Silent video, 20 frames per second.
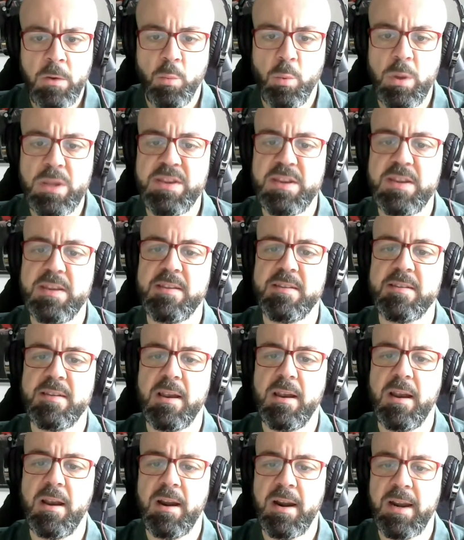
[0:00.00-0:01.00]
which
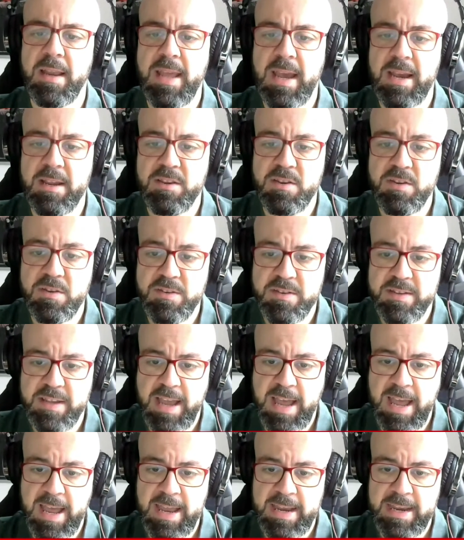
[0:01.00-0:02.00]
is early actions
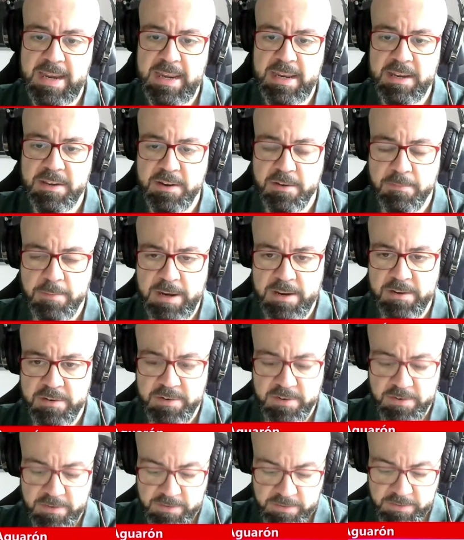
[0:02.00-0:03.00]
and
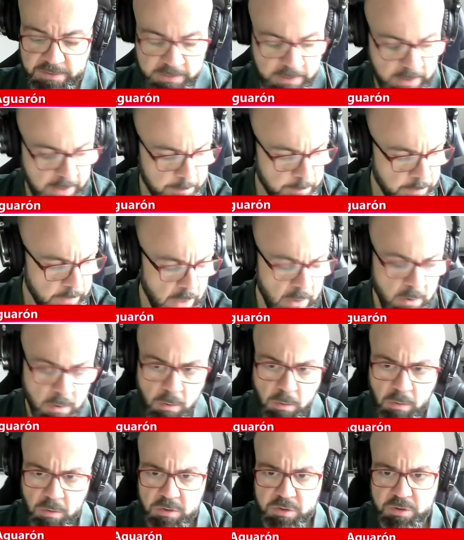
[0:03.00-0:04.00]
interventions.
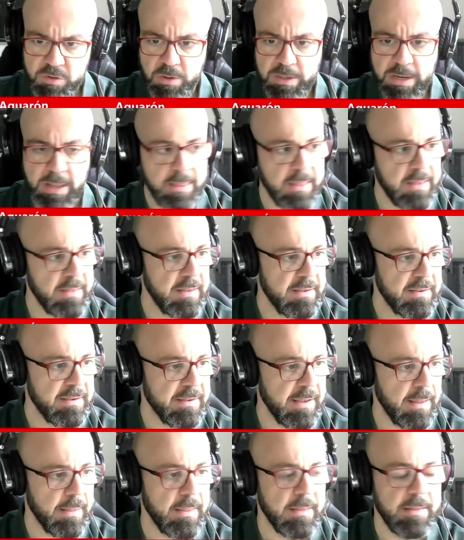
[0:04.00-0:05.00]
Also, and I think this
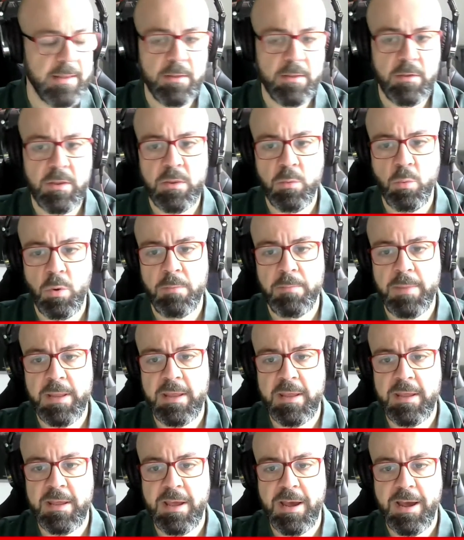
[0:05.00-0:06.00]
is something that it will
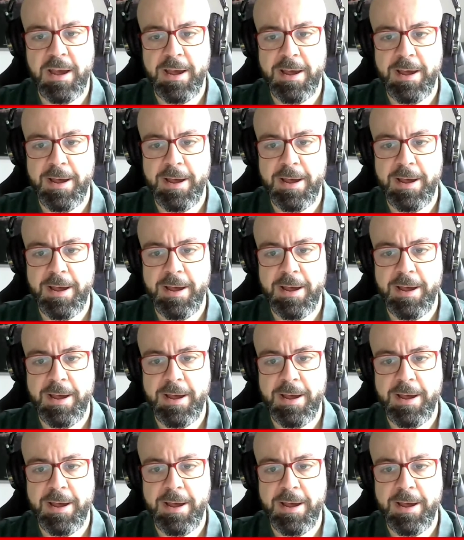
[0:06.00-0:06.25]
be